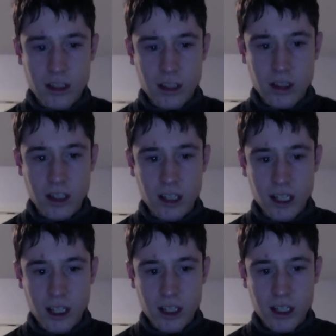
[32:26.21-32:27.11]
Look,
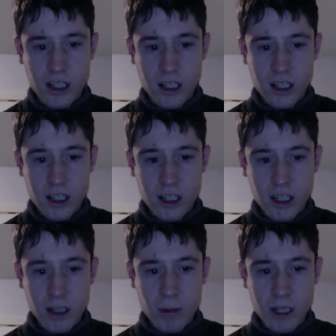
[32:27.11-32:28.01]

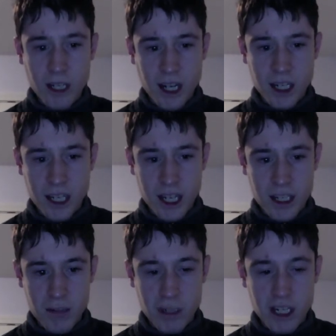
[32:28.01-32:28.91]
it would have gone an 8,
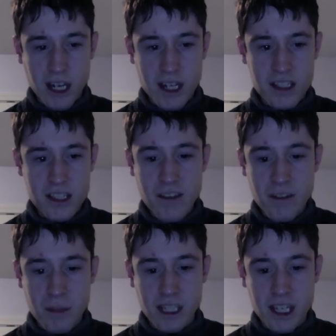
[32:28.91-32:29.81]
but it got a 7
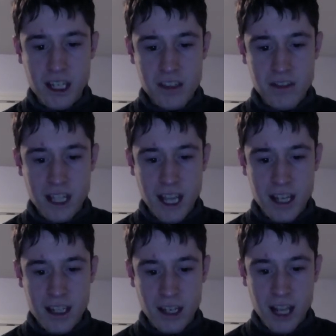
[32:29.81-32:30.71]
because of the
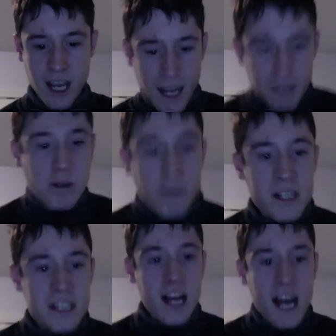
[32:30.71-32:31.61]
ending. Everyone
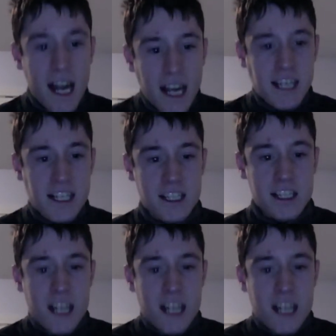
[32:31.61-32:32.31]
dies!